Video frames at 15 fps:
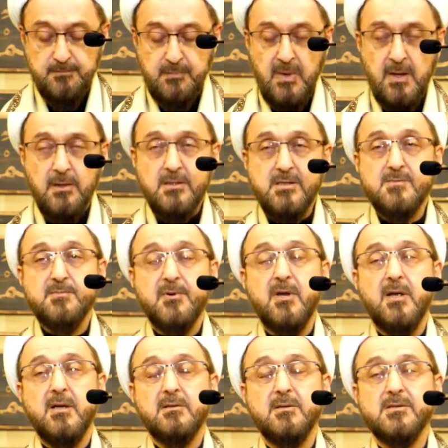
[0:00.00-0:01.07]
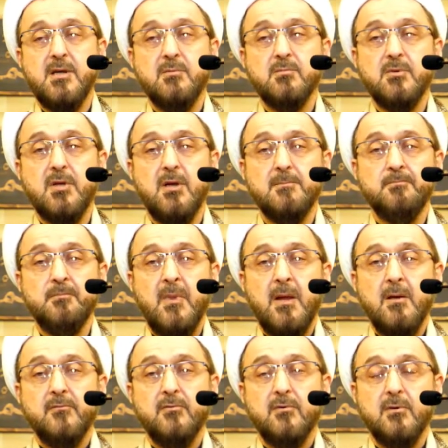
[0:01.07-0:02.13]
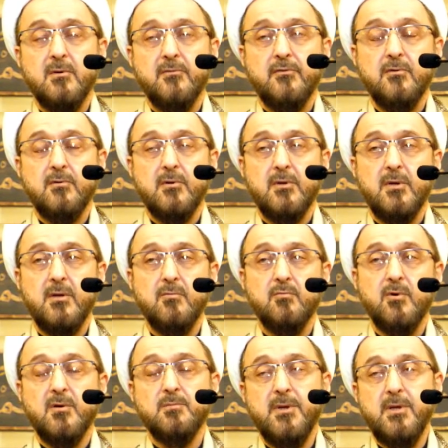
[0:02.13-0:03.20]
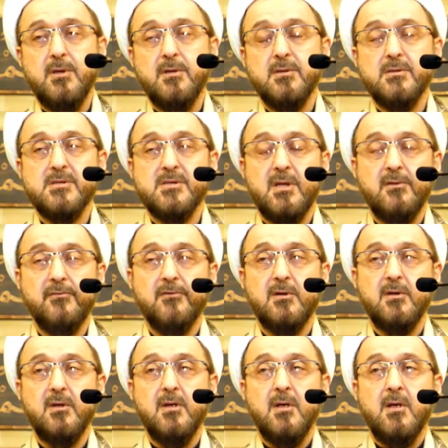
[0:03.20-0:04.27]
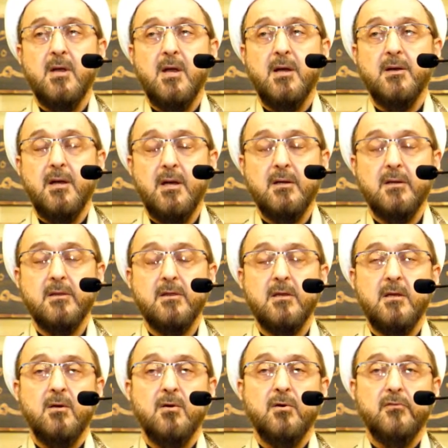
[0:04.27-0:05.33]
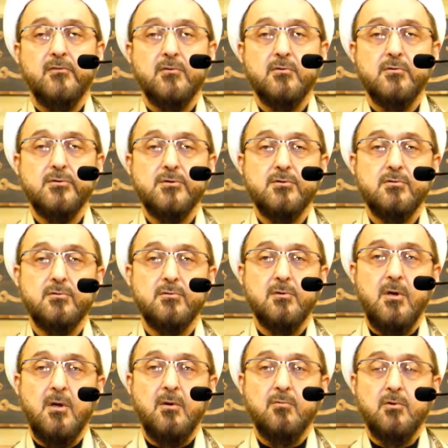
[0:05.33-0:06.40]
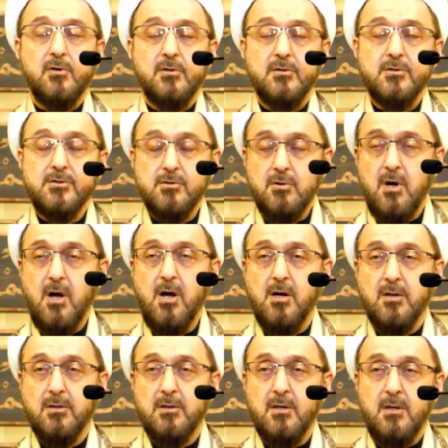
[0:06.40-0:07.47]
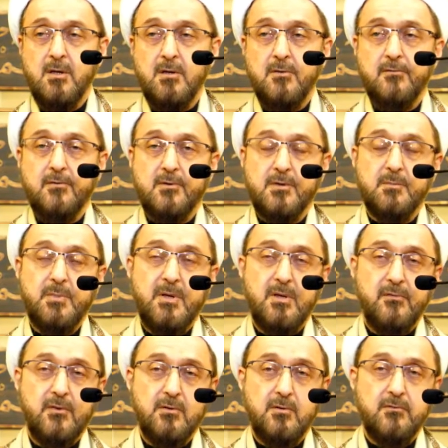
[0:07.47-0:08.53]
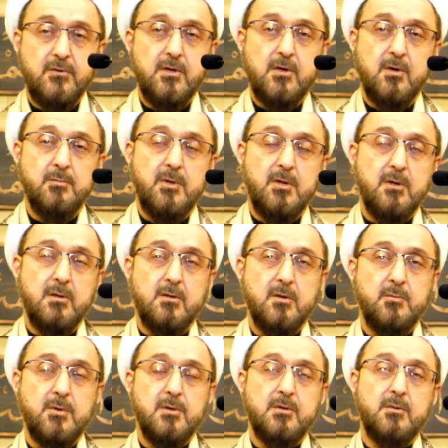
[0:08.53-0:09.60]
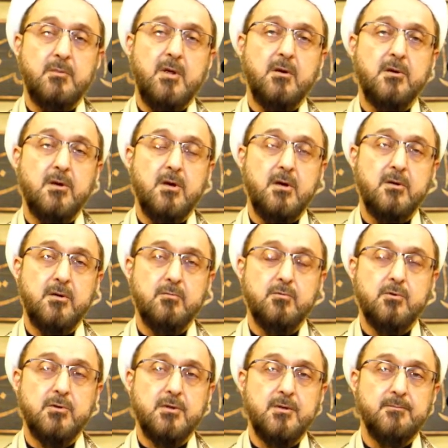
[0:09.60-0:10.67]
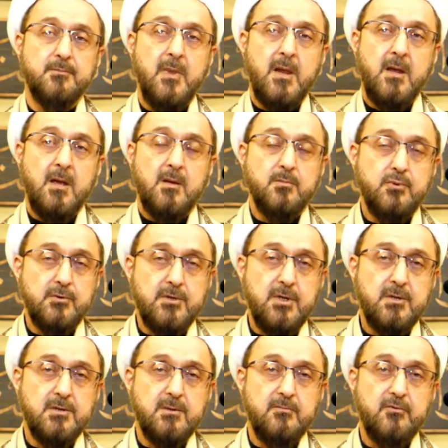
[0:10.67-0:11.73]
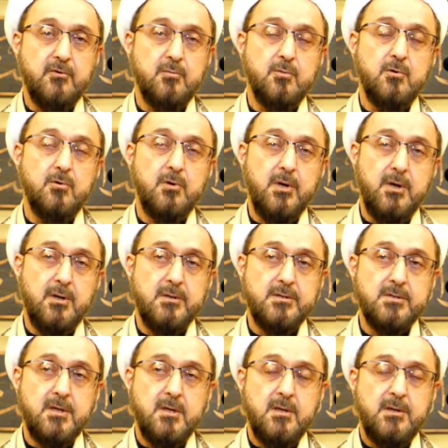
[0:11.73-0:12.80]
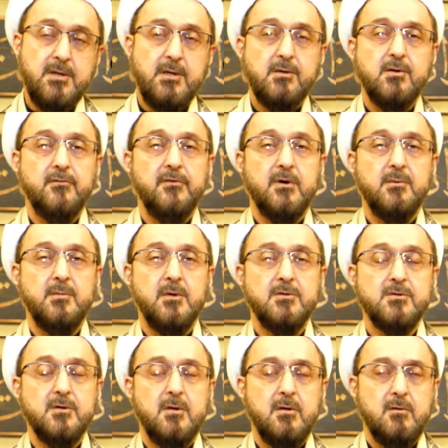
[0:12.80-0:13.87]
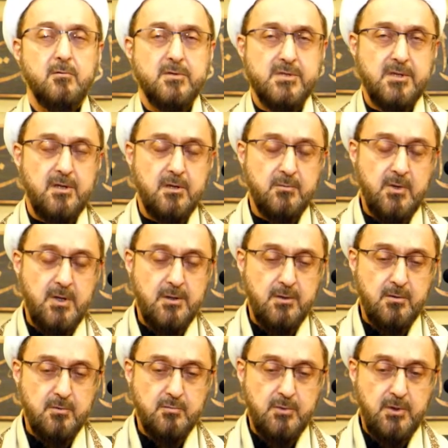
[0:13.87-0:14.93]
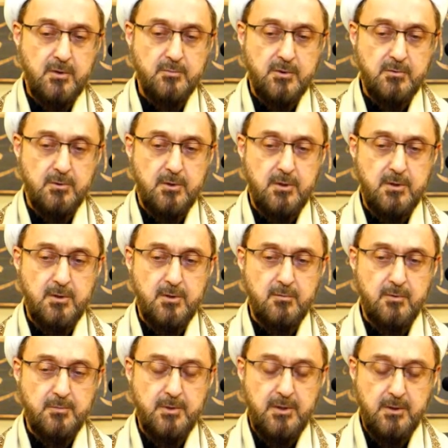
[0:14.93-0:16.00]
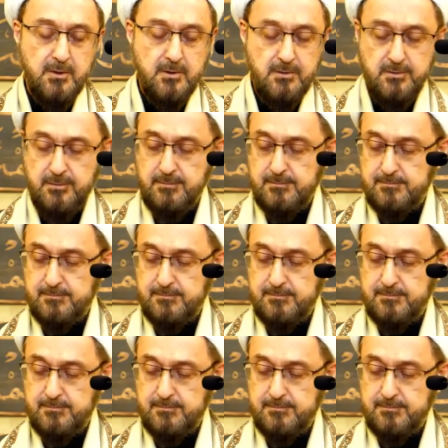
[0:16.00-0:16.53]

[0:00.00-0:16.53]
Let's pray at the same time for the well-being, safety, and health of those who worked so hard for the benefit of the community. May Allah reward them and protect them from all else. Thank you very much. Wassalamu alaikum wa rahmatullahi wa barakatuh.